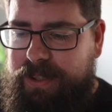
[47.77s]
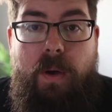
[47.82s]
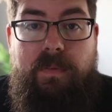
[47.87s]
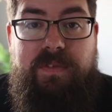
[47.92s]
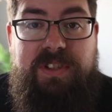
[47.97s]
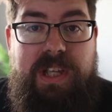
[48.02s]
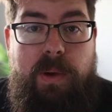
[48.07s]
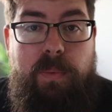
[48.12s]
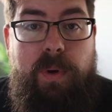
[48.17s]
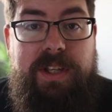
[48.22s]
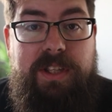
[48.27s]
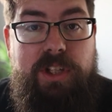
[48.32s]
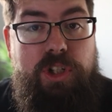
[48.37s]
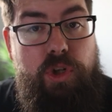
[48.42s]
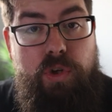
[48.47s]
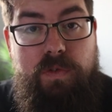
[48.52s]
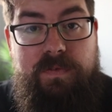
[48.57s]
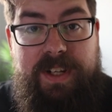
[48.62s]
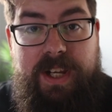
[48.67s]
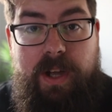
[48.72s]
But obviously I wanted to
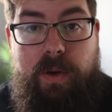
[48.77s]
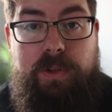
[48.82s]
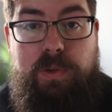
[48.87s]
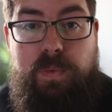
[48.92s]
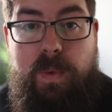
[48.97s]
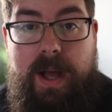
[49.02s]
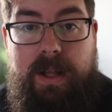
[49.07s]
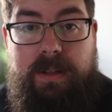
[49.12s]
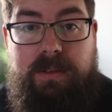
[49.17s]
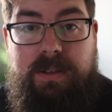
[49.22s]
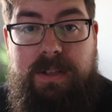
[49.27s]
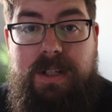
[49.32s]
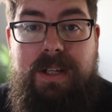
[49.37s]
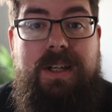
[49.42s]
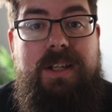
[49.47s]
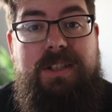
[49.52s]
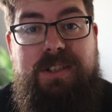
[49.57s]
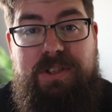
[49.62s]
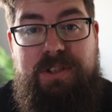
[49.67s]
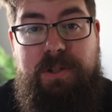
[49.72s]
shoot video as well,
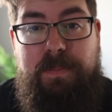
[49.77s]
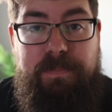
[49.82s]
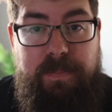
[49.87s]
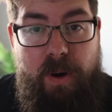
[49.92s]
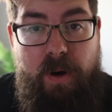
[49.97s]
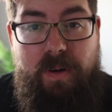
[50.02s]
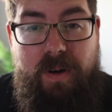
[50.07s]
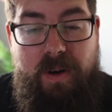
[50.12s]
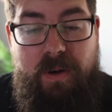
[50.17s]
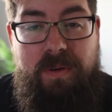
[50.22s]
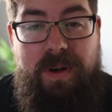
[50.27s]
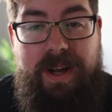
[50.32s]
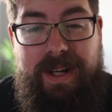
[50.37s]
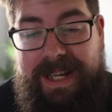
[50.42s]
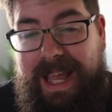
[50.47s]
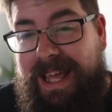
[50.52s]
so I used to borrow a